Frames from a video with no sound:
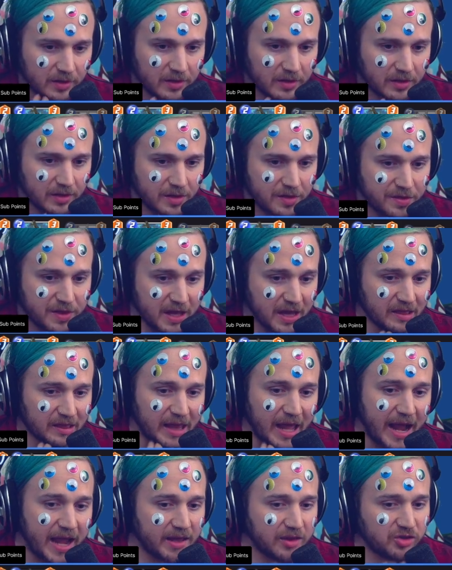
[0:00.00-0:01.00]
The
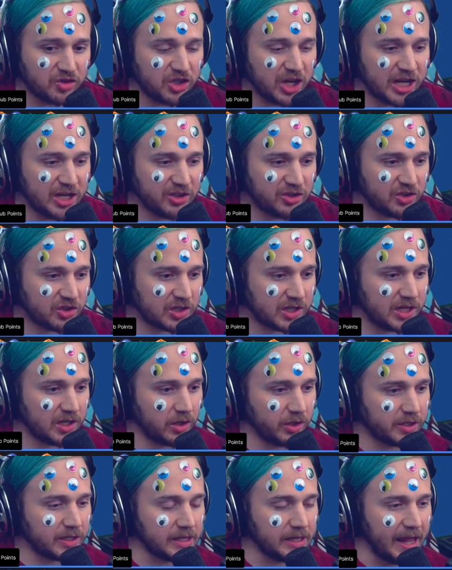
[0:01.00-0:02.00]
Eliath change
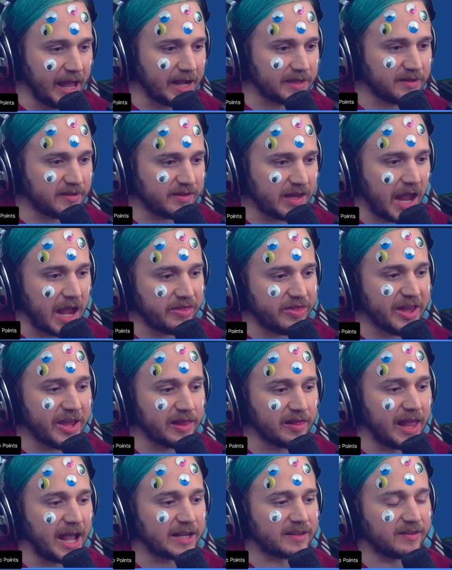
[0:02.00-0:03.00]
killed Galactus. I think
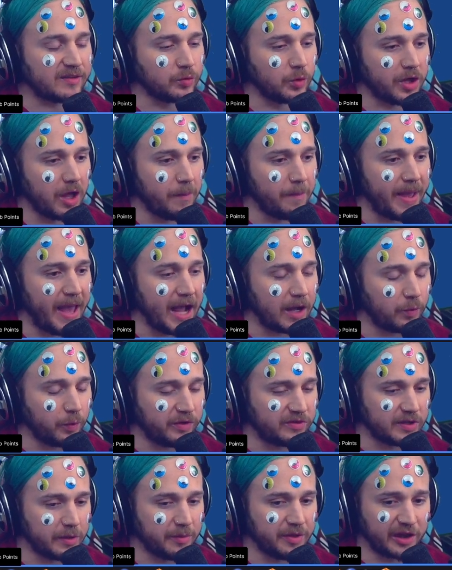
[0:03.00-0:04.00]
Galactus will come back with
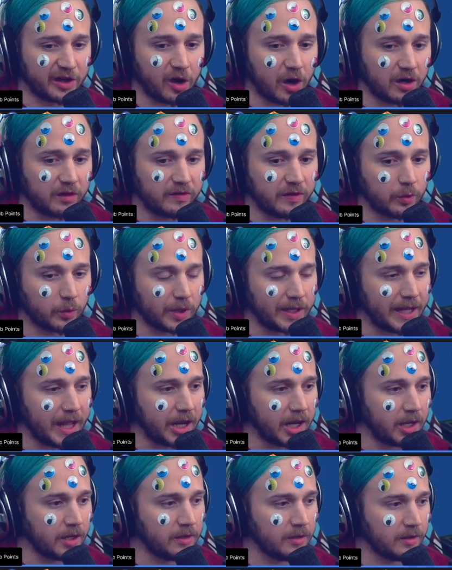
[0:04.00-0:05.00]
some of the cards that we're
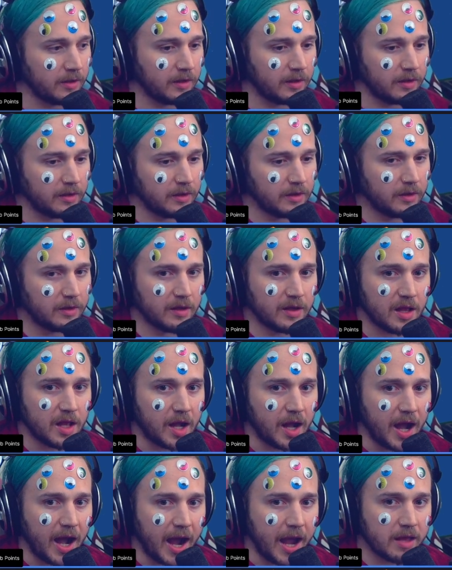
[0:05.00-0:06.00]
getting.
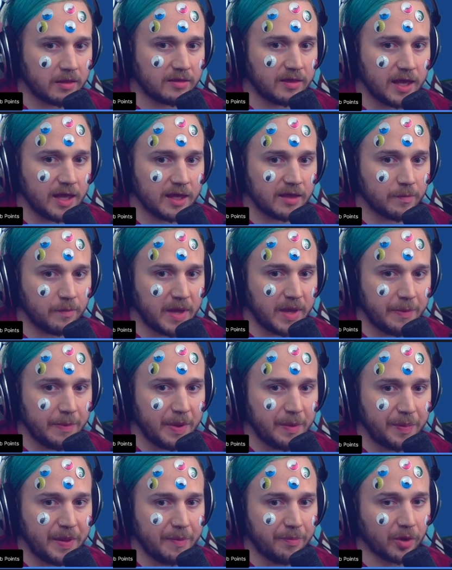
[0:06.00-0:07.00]
I think maybe
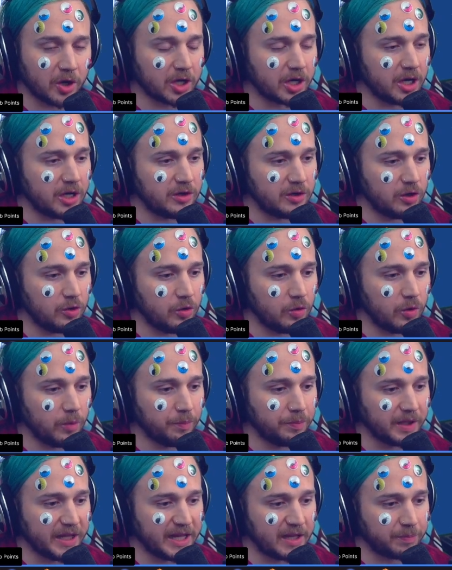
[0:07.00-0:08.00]
people are going to do
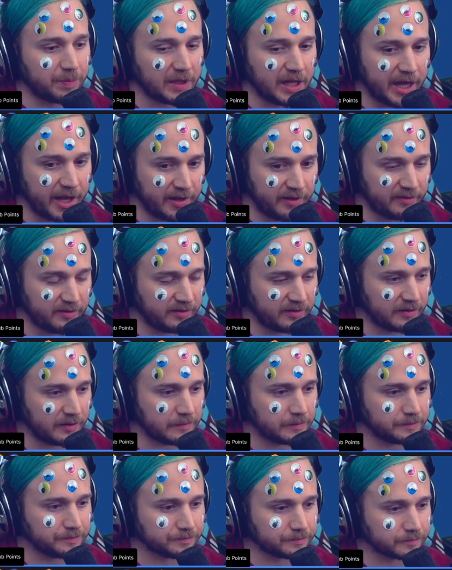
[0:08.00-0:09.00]
Blink plays
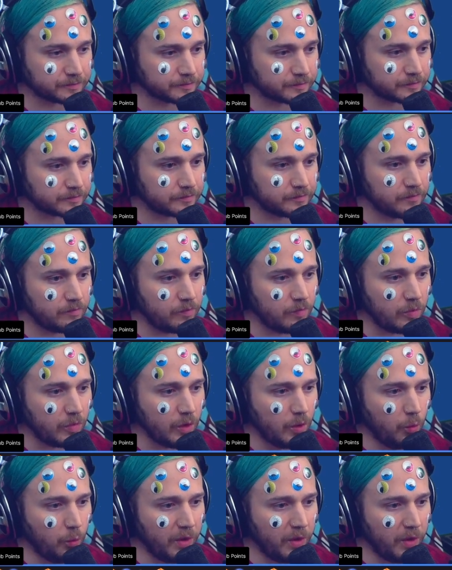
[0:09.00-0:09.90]
with